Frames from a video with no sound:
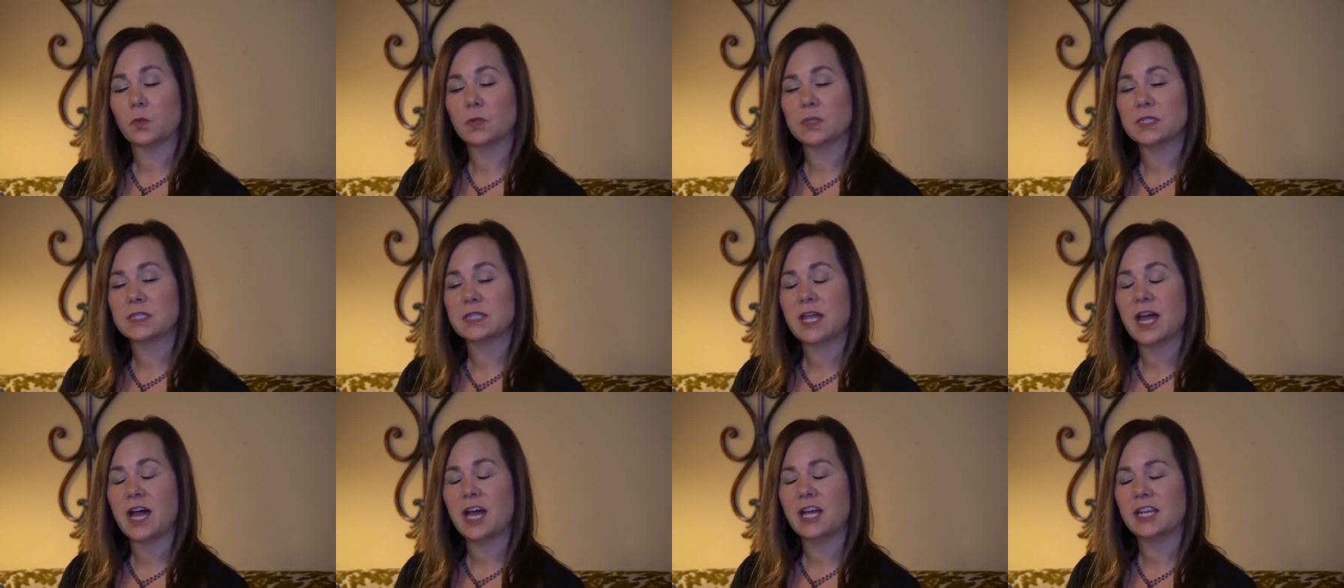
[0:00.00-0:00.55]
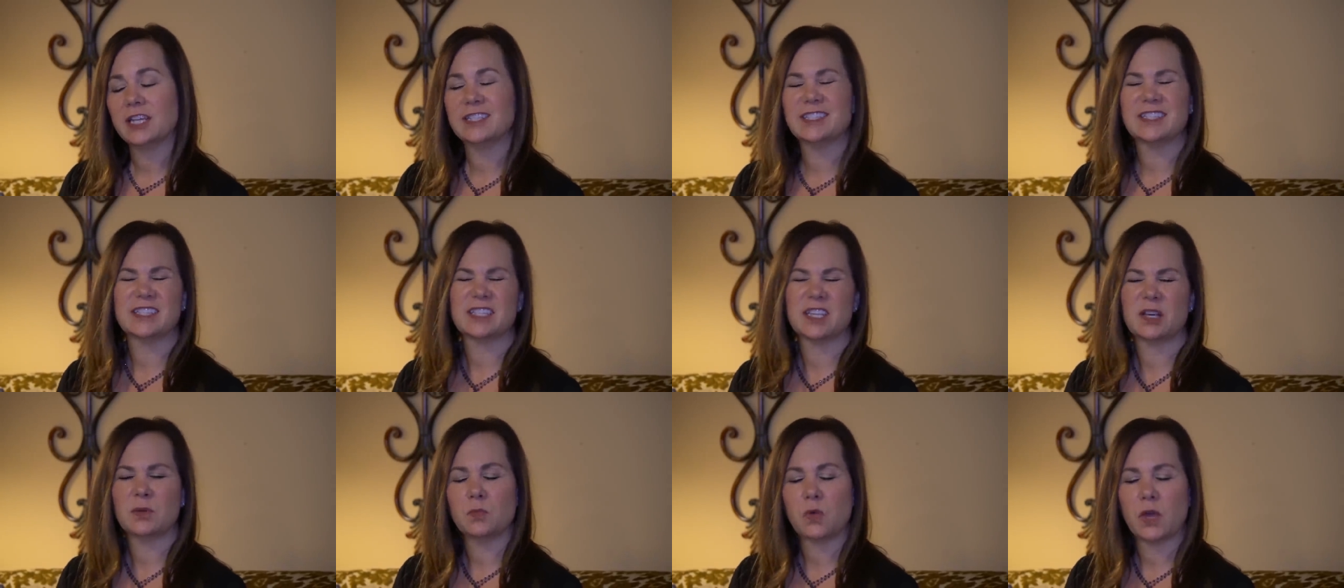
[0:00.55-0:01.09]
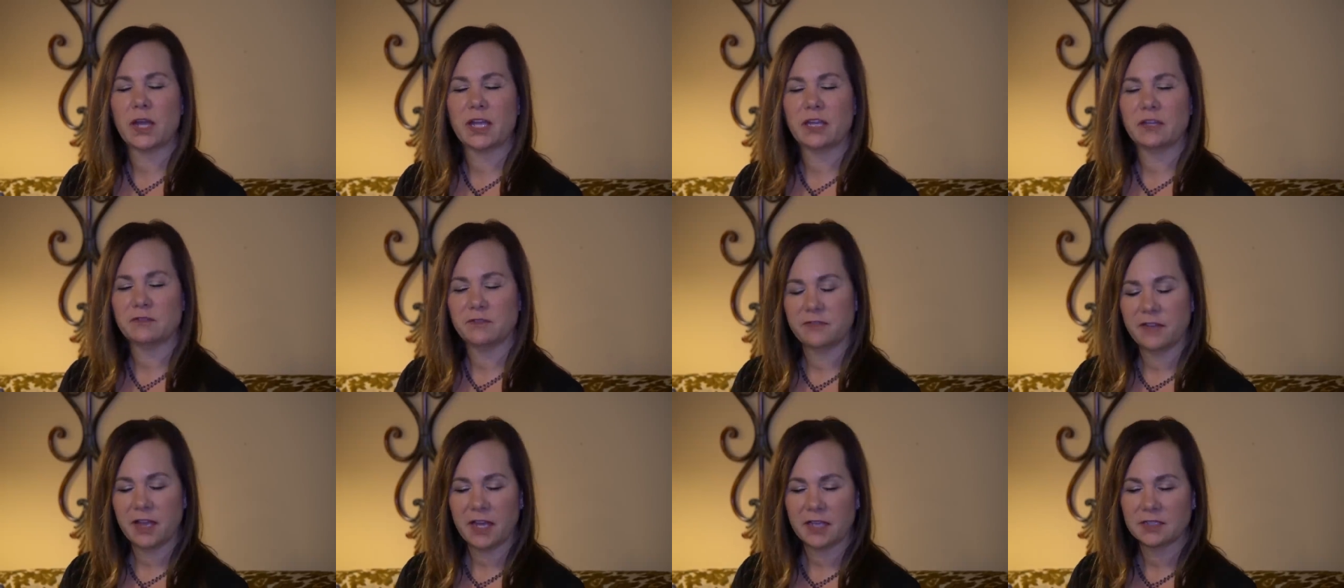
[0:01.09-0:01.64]
was not in some way
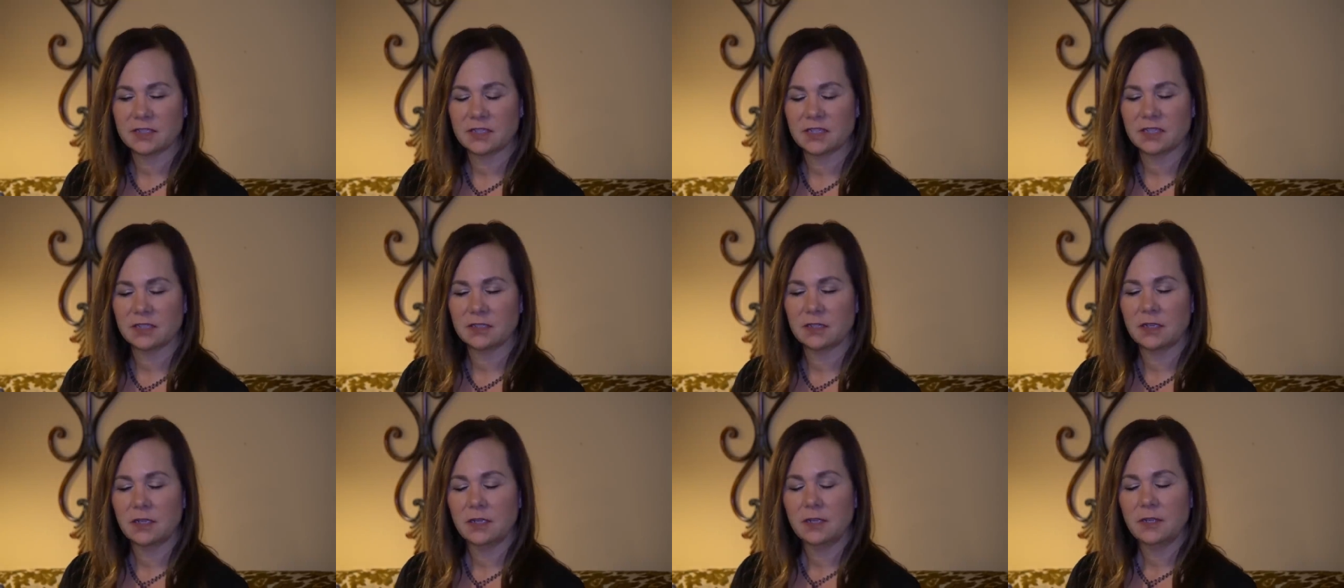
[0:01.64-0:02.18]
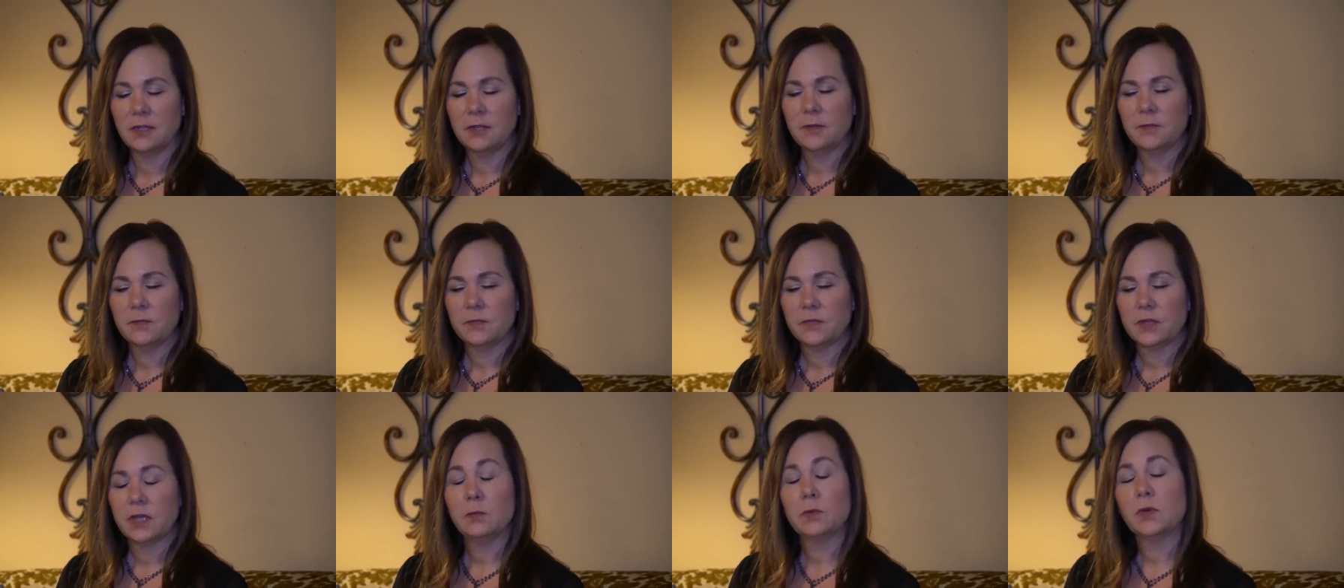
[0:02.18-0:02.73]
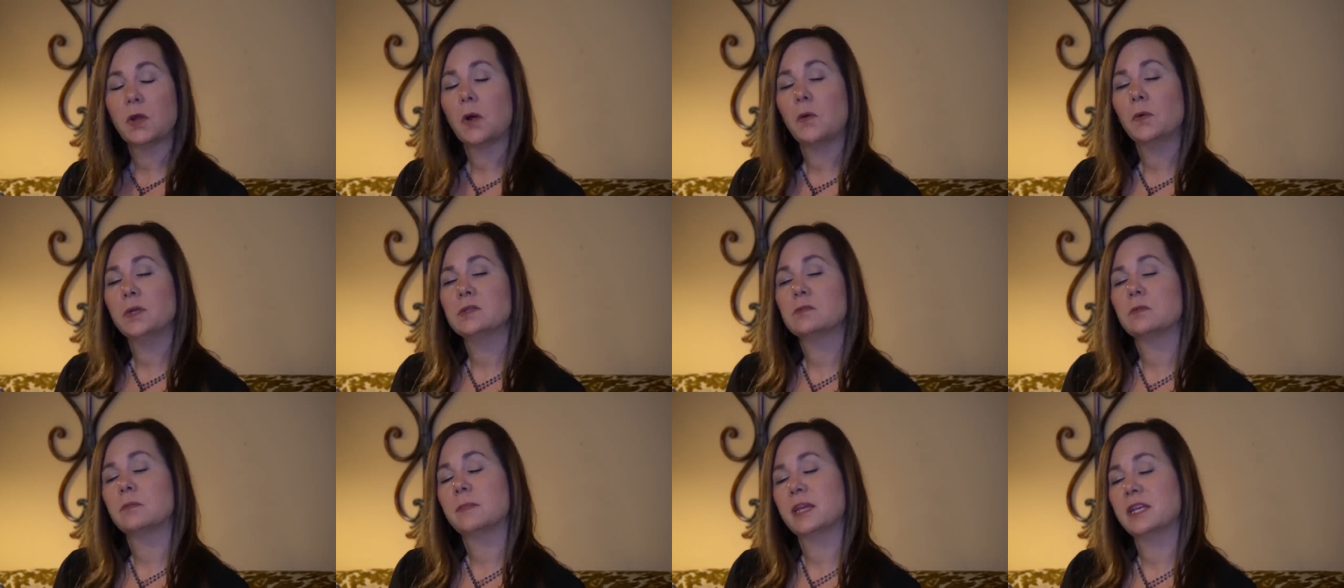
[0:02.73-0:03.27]
affected, it would
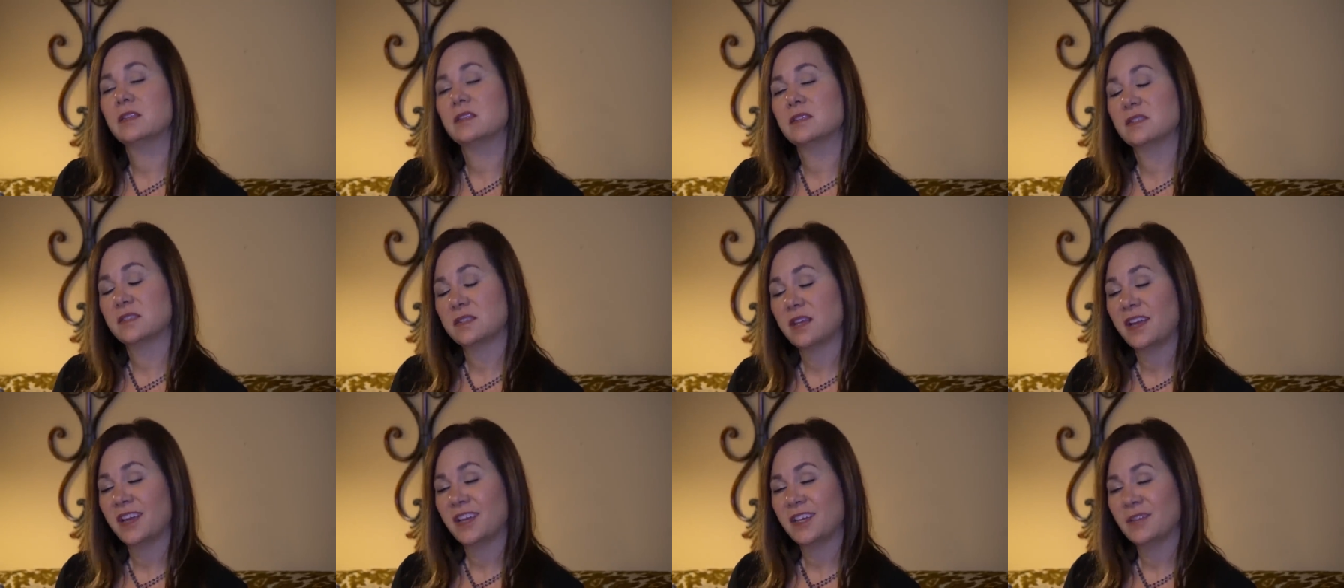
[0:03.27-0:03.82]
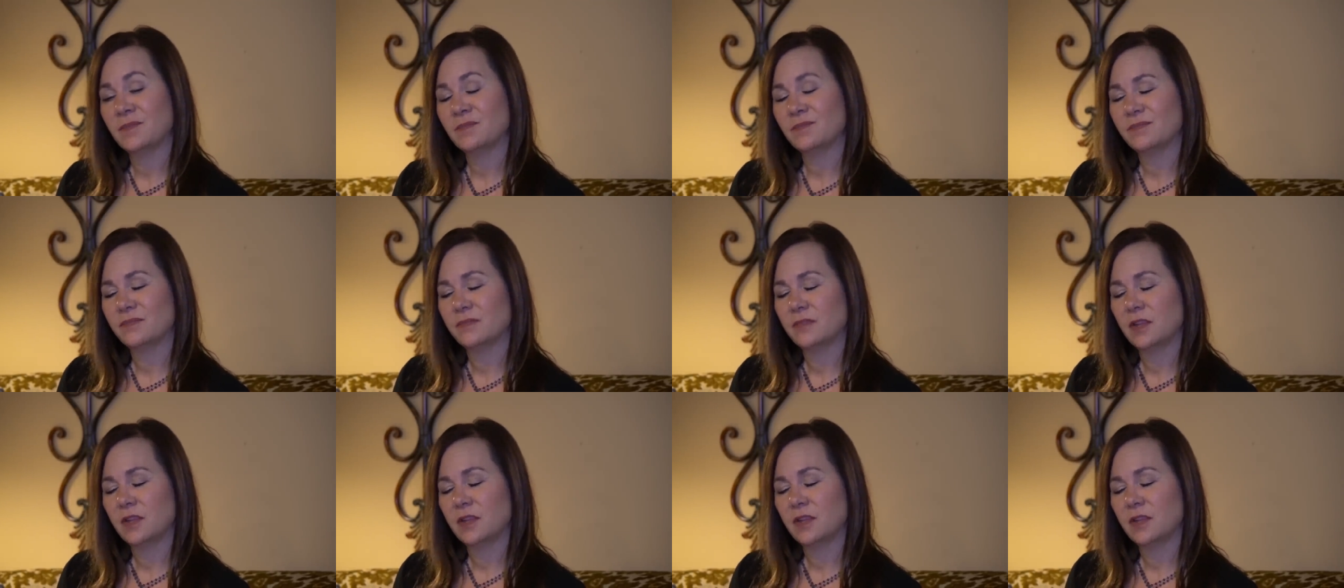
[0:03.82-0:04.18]
always remain the same.